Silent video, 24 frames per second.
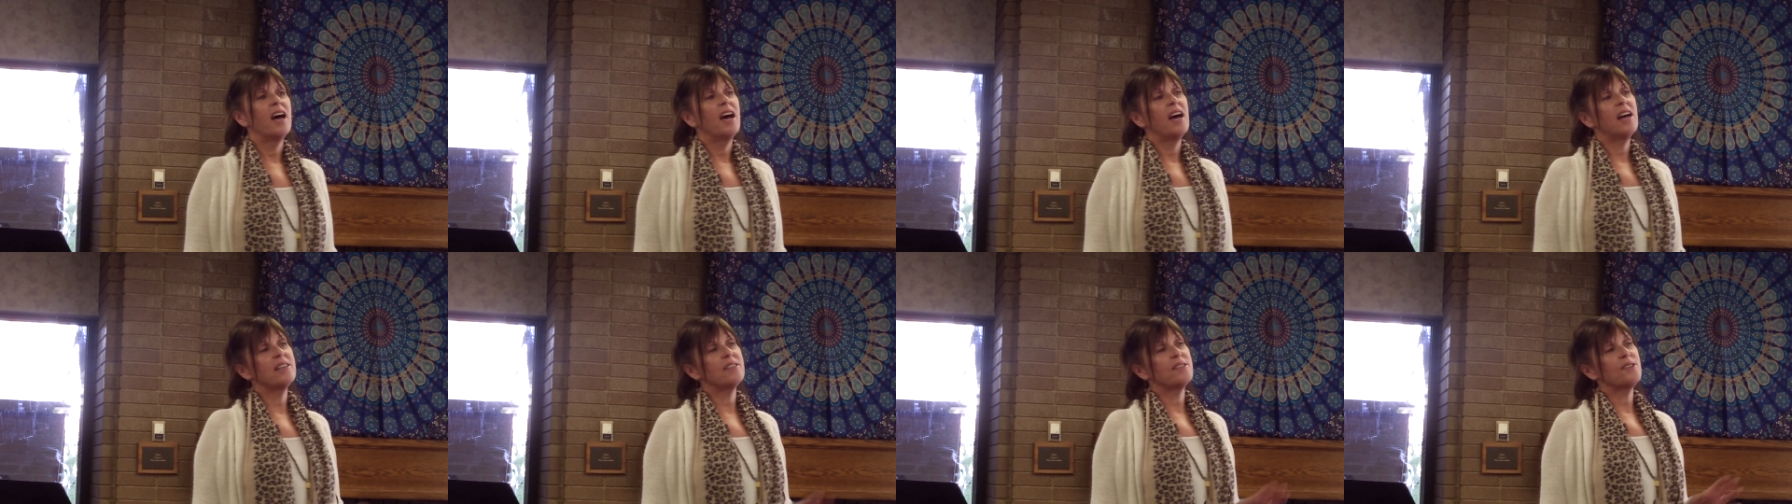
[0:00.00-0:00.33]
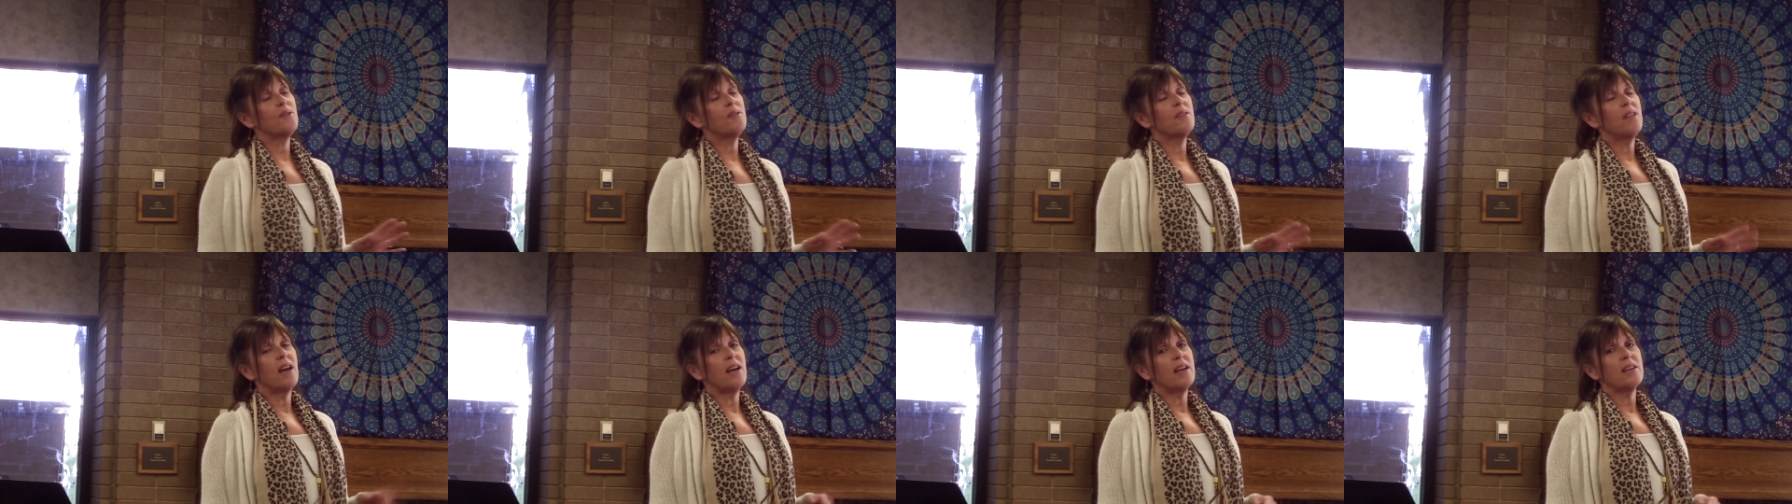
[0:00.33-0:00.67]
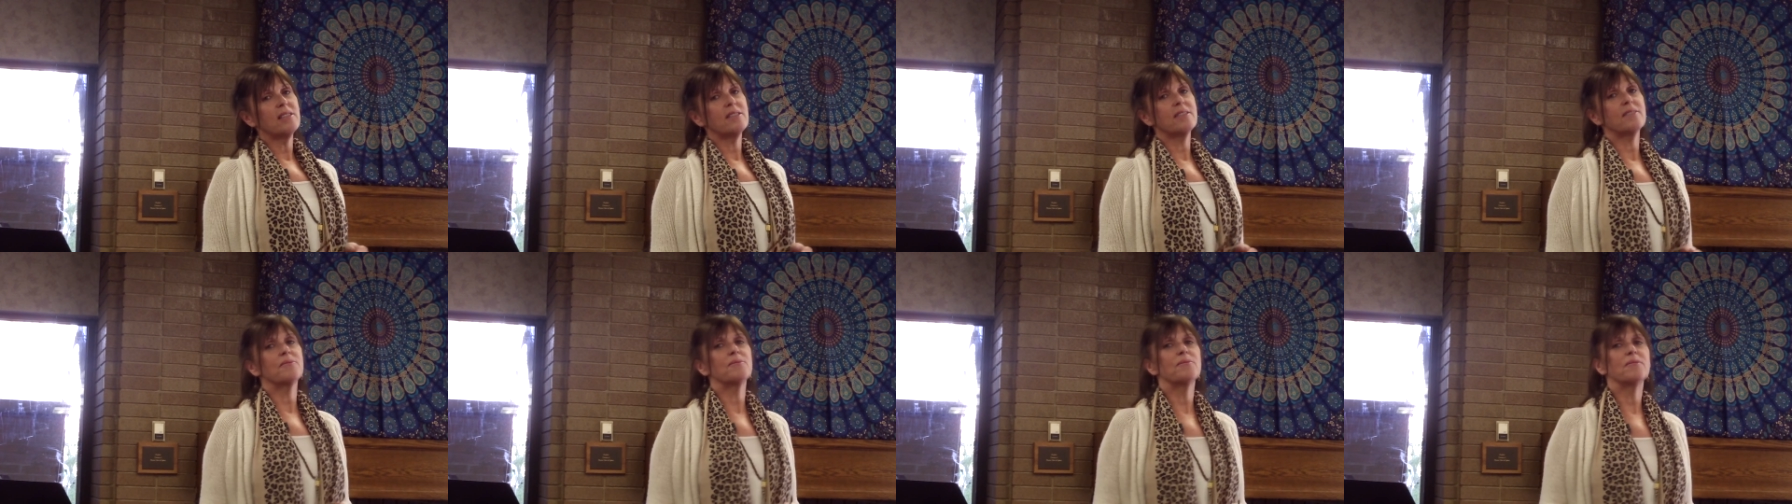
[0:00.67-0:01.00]
And so
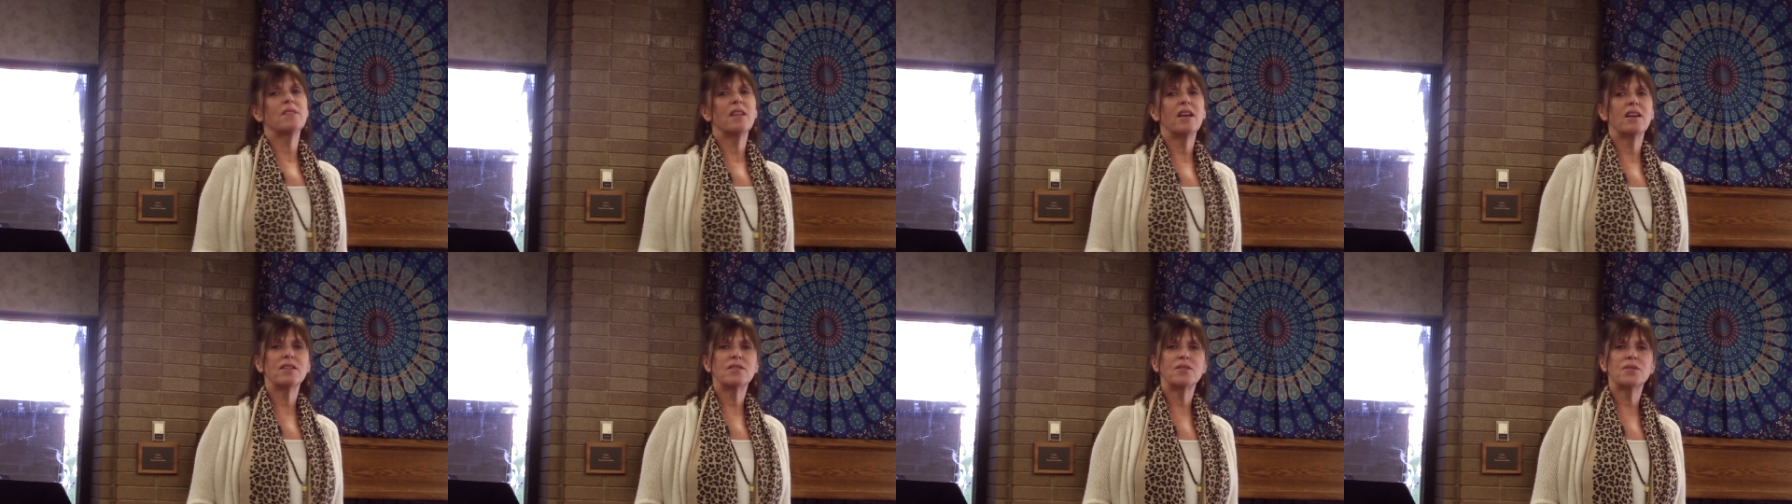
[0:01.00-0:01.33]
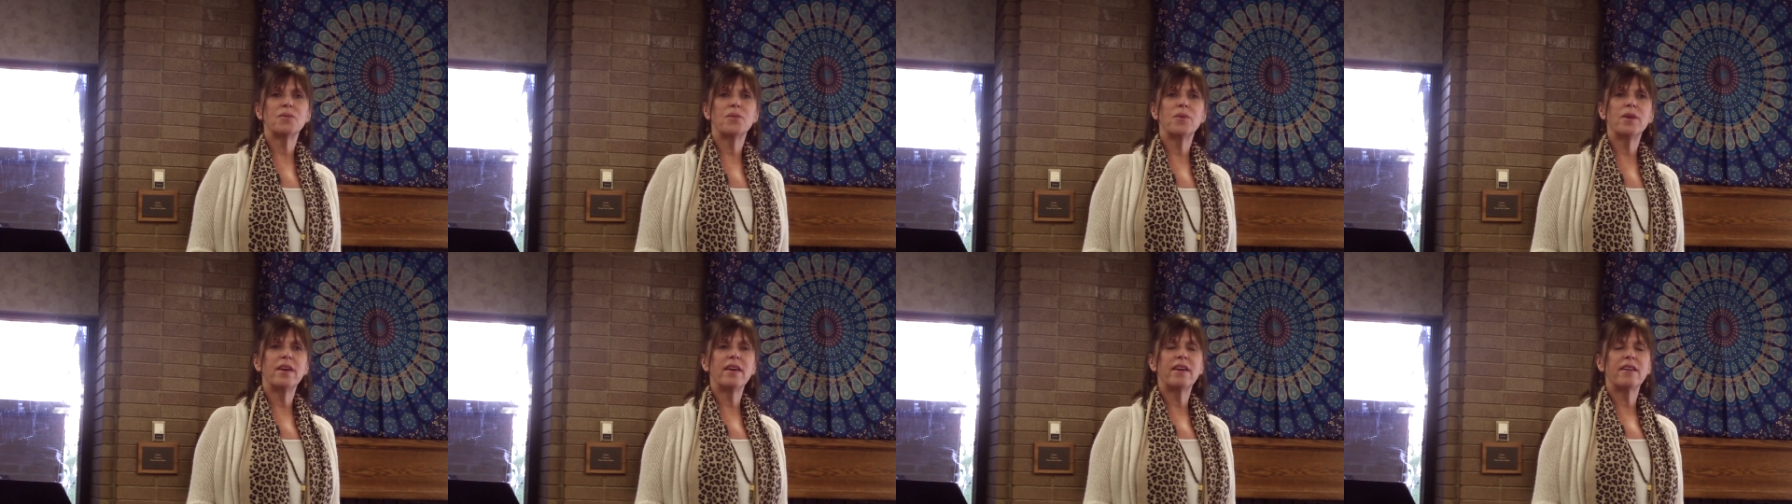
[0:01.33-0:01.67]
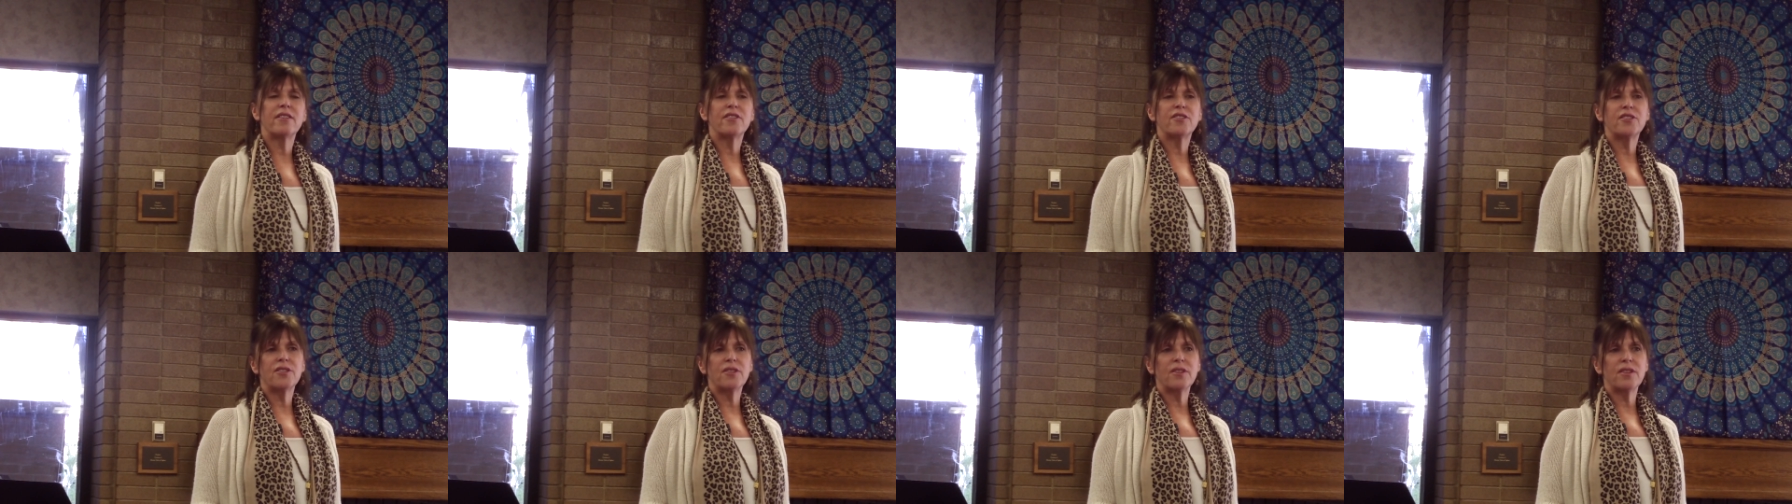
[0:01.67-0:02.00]
last
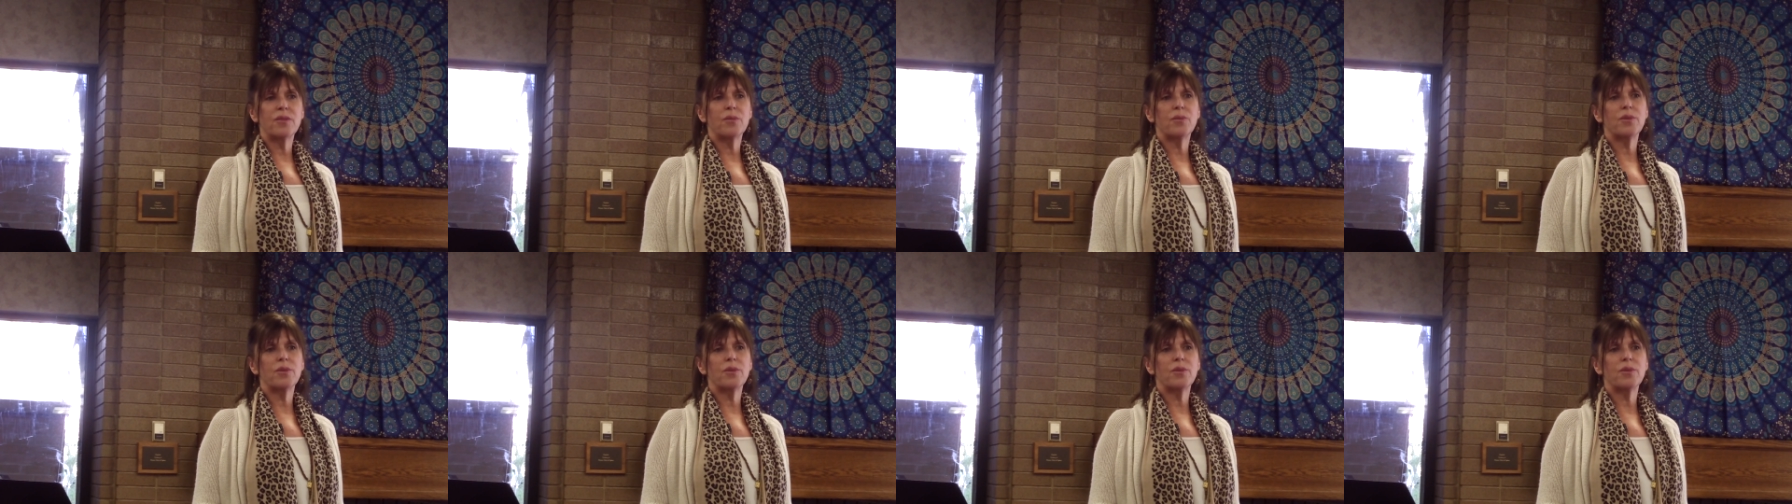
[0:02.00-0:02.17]
week during